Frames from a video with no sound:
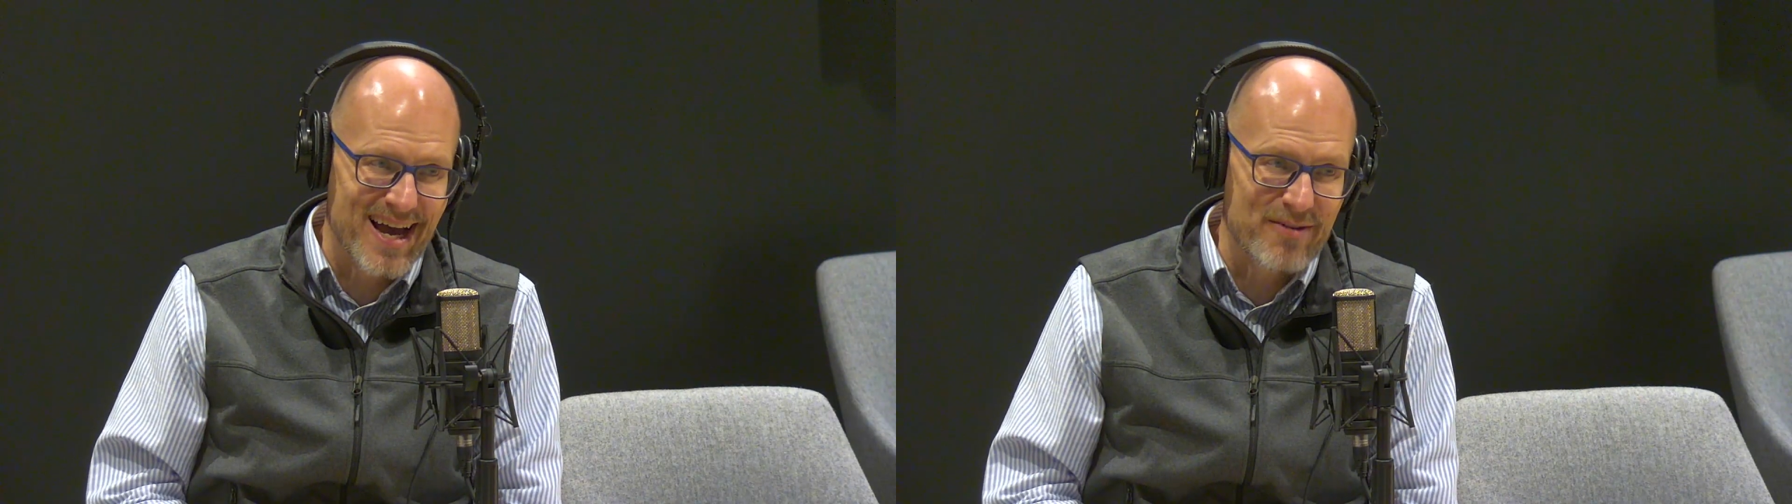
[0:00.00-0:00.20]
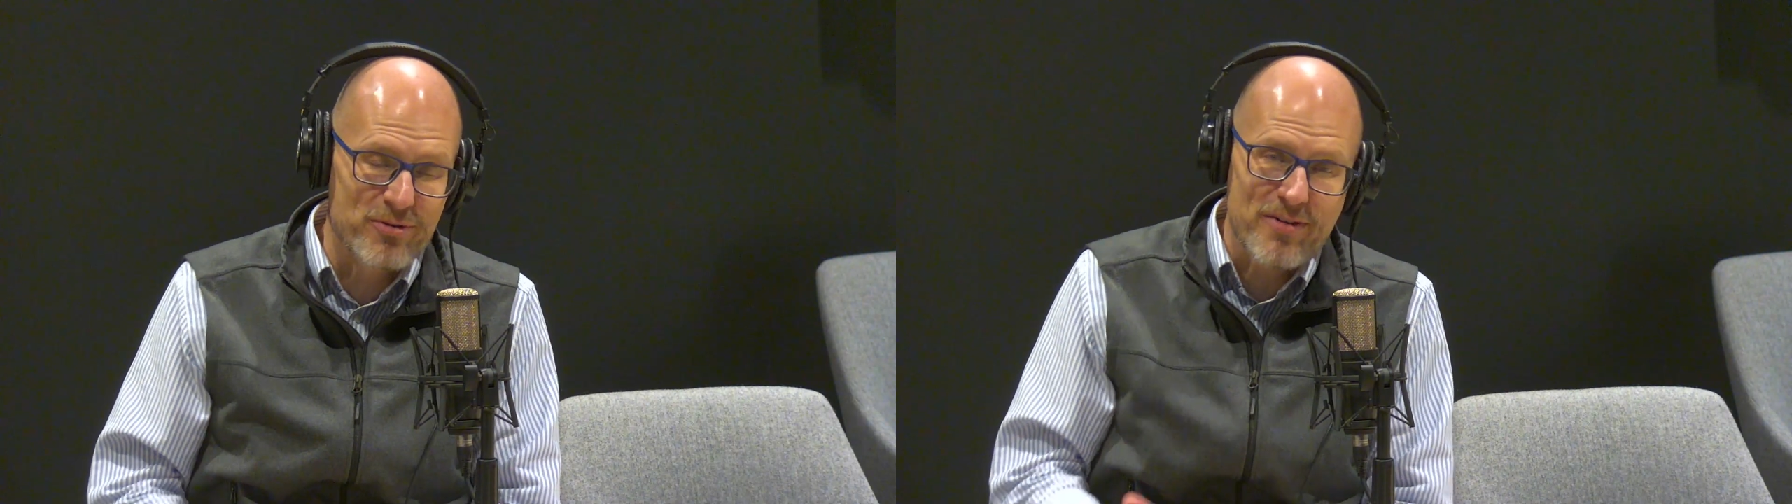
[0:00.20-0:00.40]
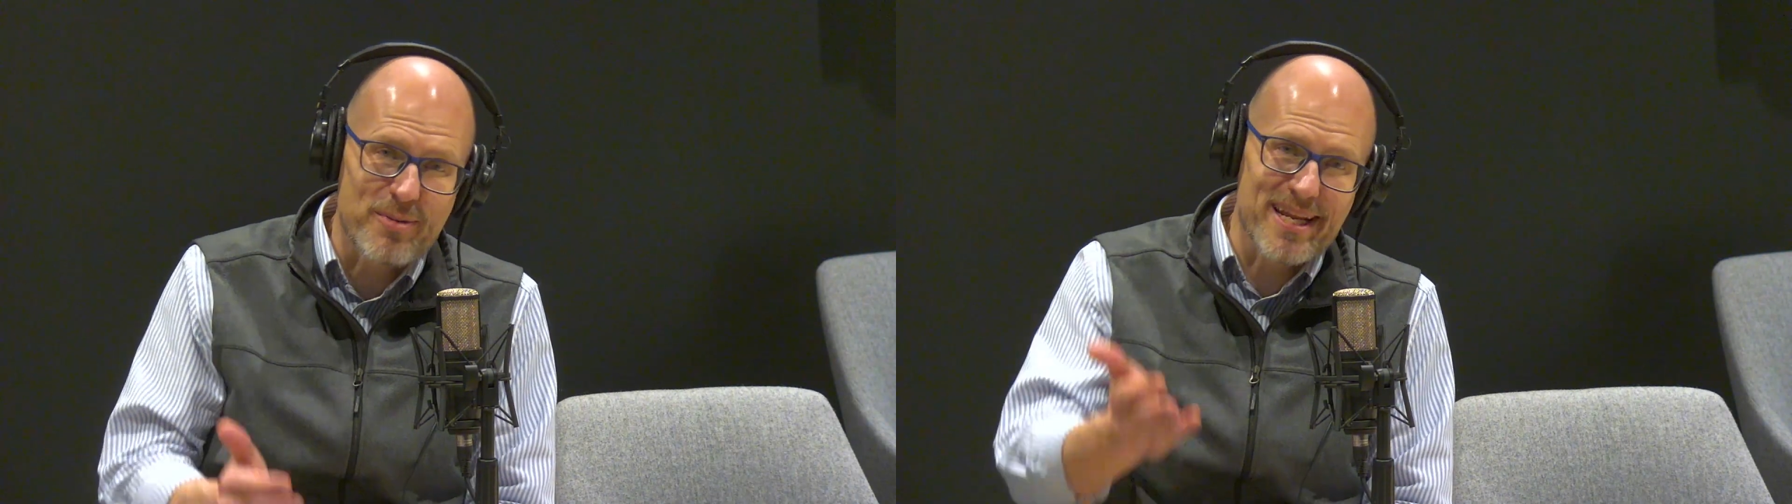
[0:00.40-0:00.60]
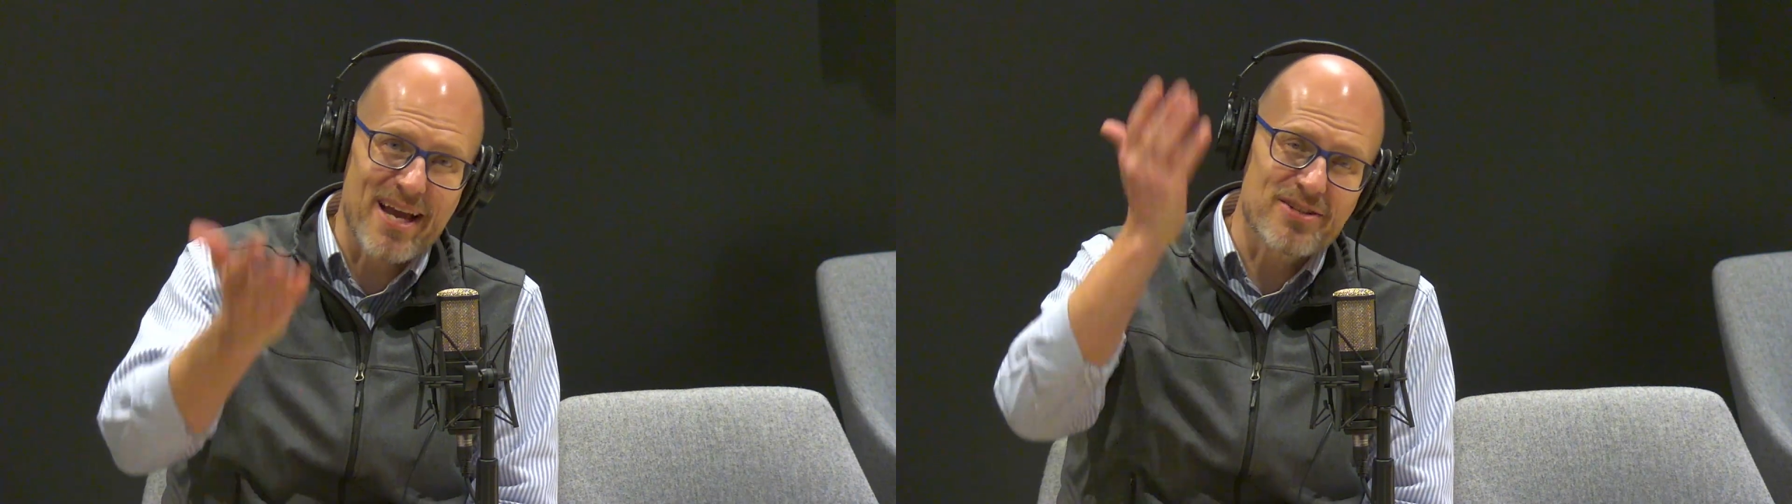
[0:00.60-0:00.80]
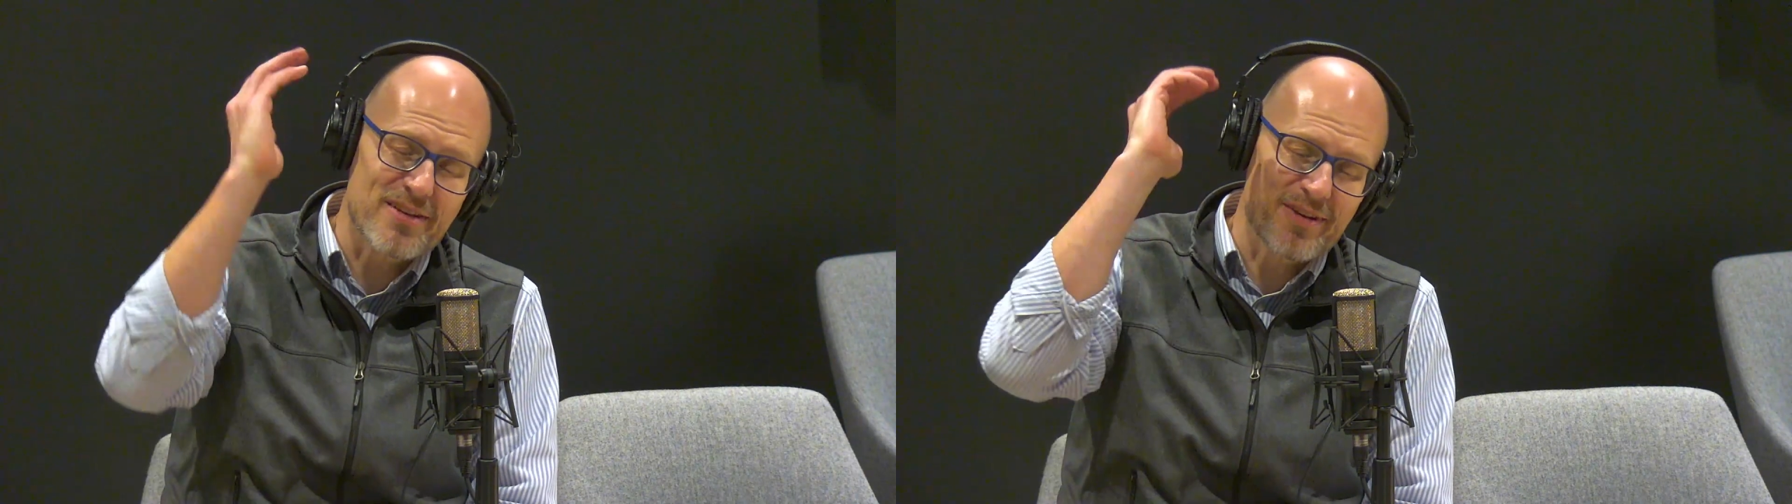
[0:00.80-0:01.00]
Uh, for everybody
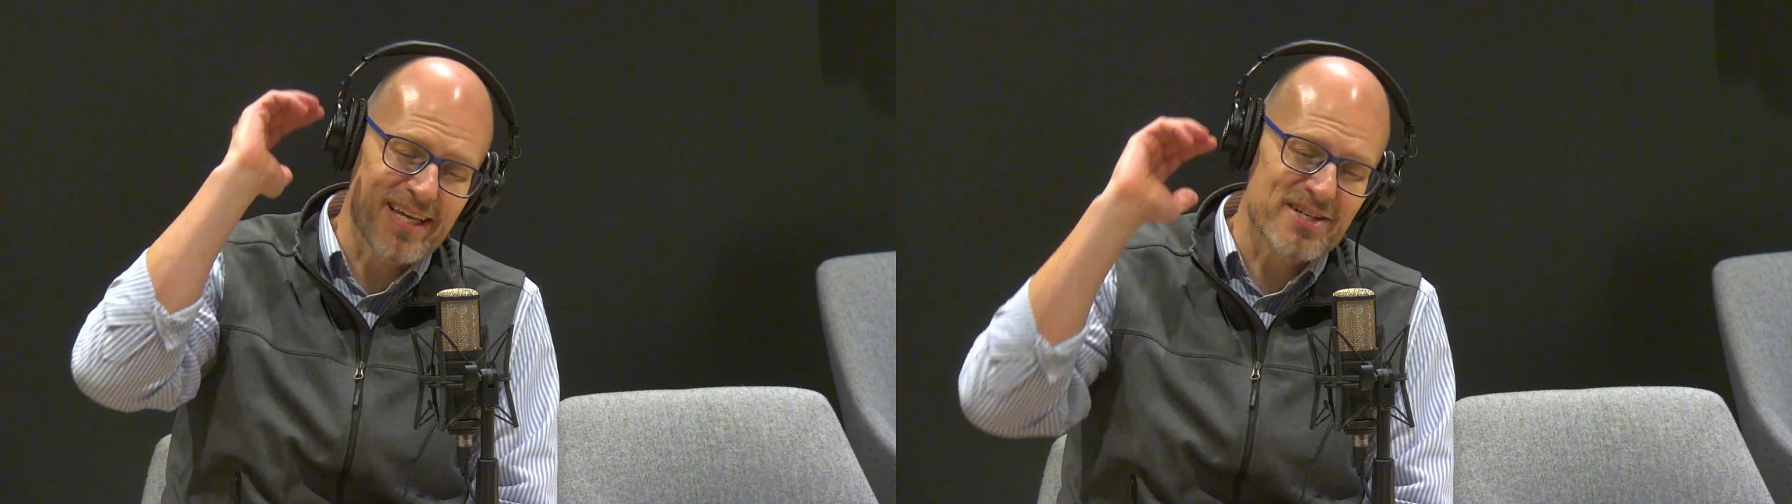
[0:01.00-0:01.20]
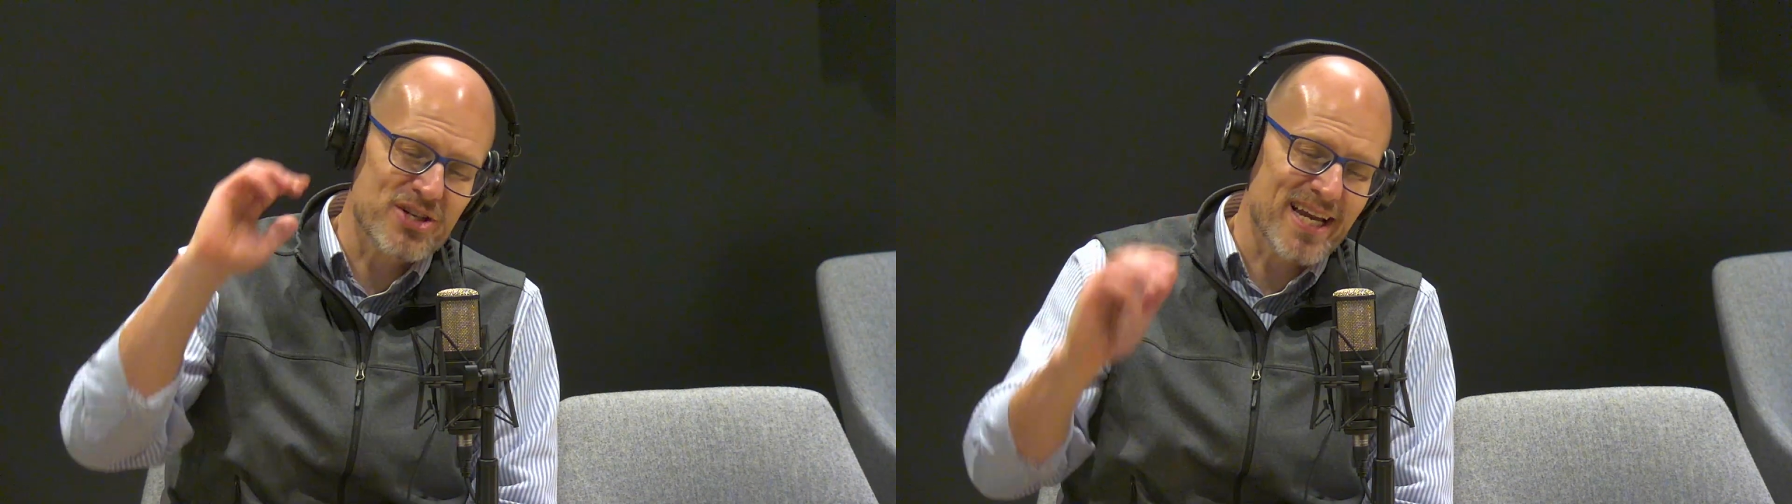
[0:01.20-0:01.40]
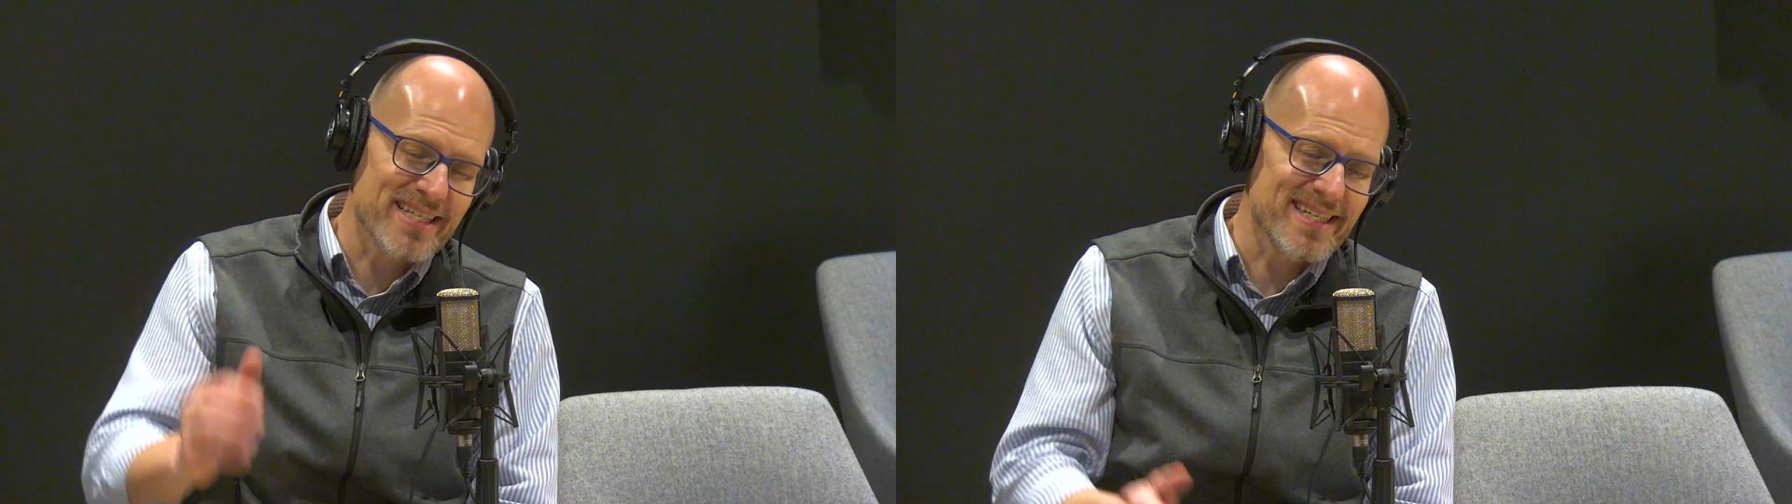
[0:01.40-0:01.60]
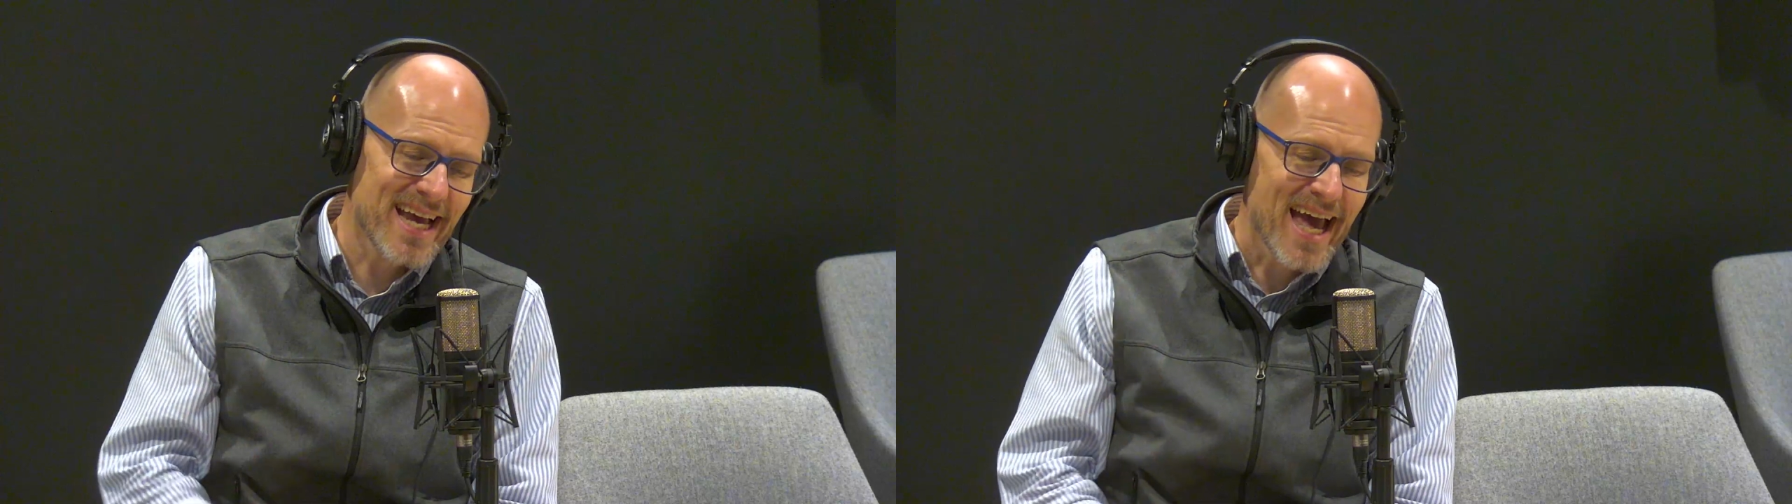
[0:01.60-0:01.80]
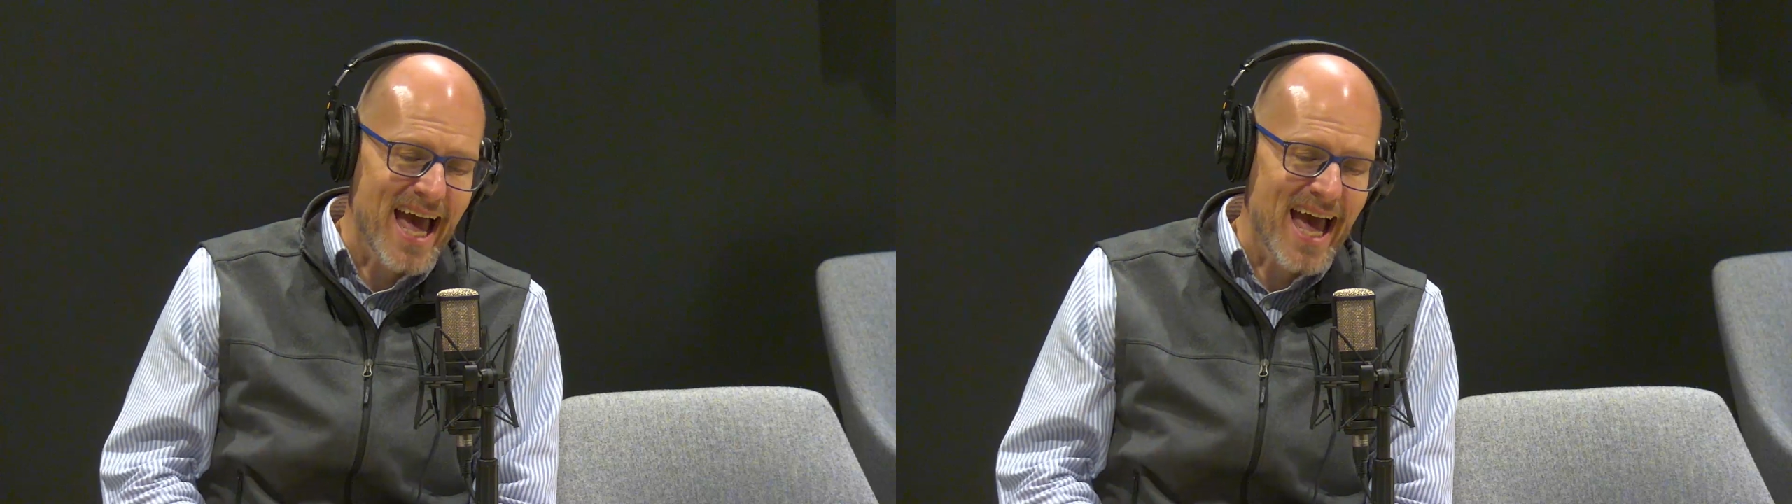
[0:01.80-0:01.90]
else, if you get a chance,